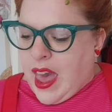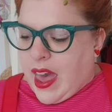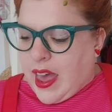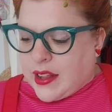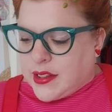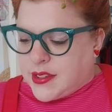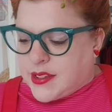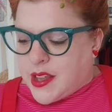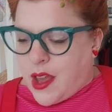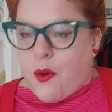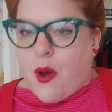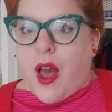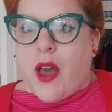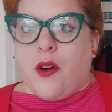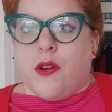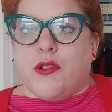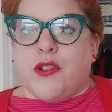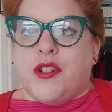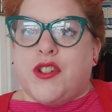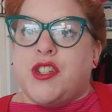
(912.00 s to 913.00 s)
And so I
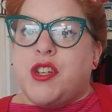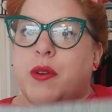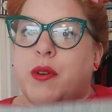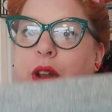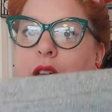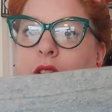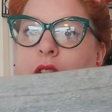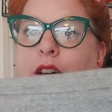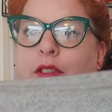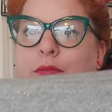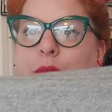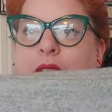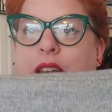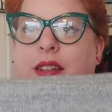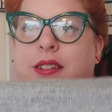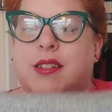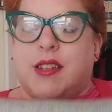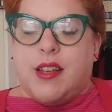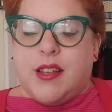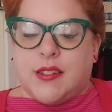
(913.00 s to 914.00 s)
ordered 2.5
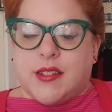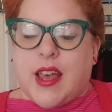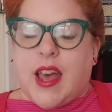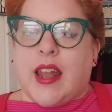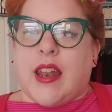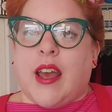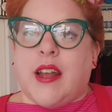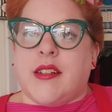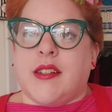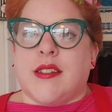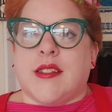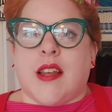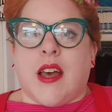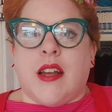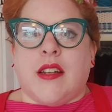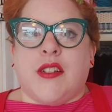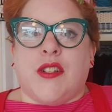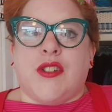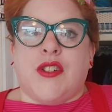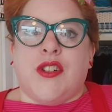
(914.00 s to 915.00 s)
metres and I
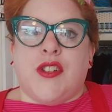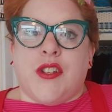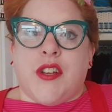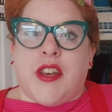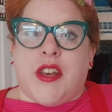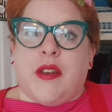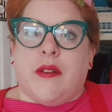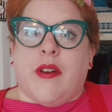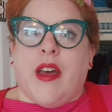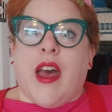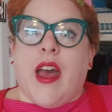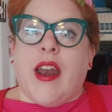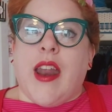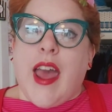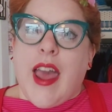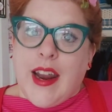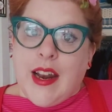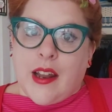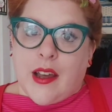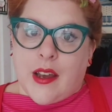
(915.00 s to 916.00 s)
decided to do an
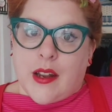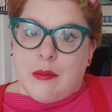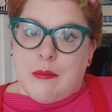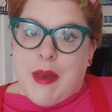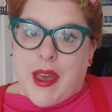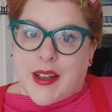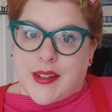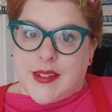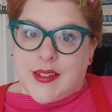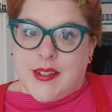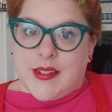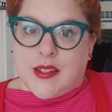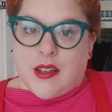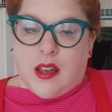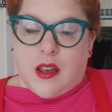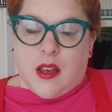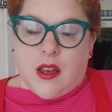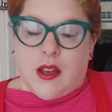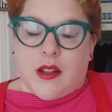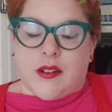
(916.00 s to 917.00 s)
A-line maxi
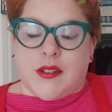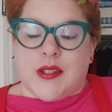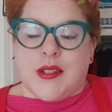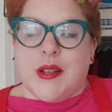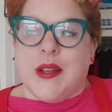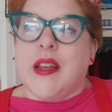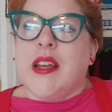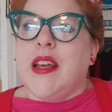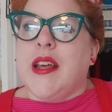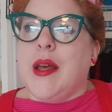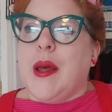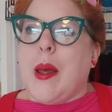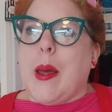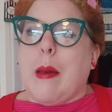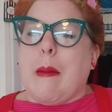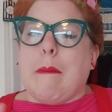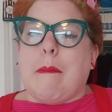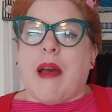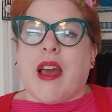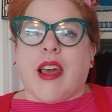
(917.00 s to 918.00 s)
skirt.
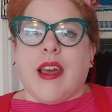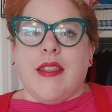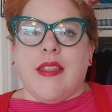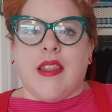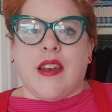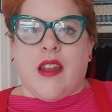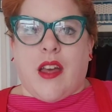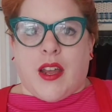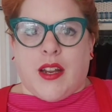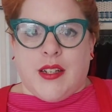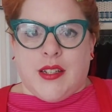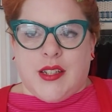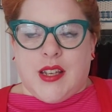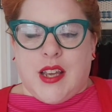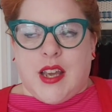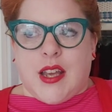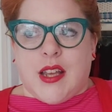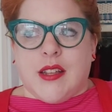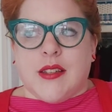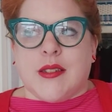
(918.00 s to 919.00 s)
Back in the
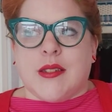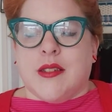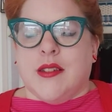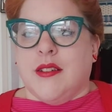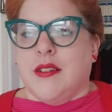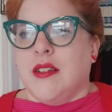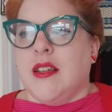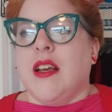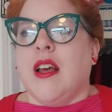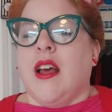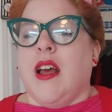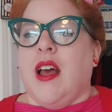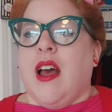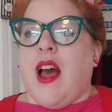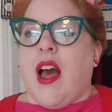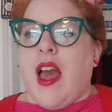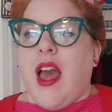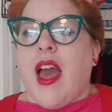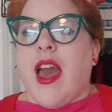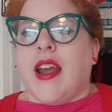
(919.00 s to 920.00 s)
90s,
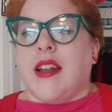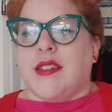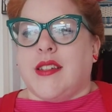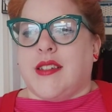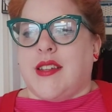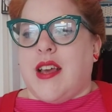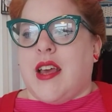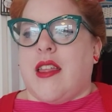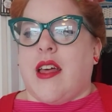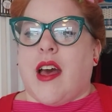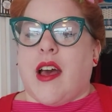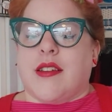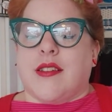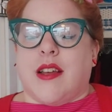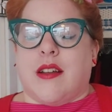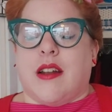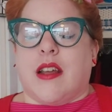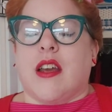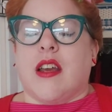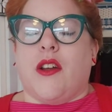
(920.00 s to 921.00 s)
I hate to say that, I
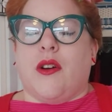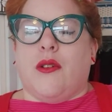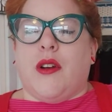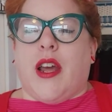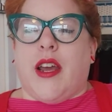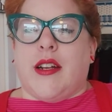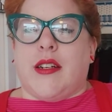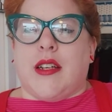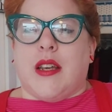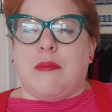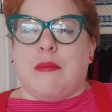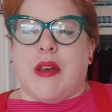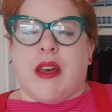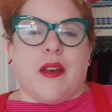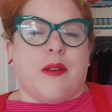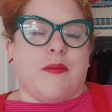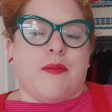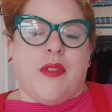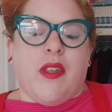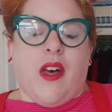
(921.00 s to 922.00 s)
sound like an old lady,
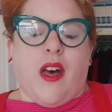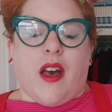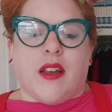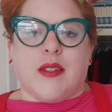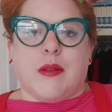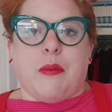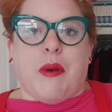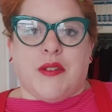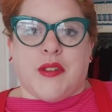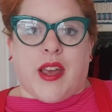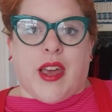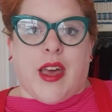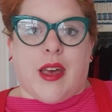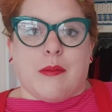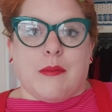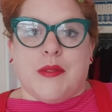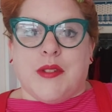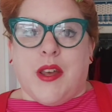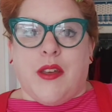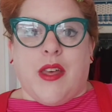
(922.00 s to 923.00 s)
but I suppose I
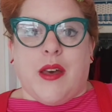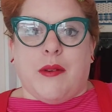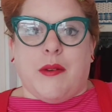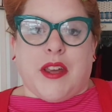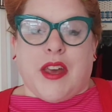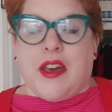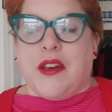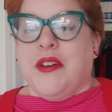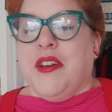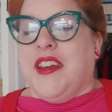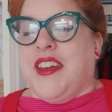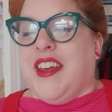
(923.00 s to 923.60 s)
am, so there we go.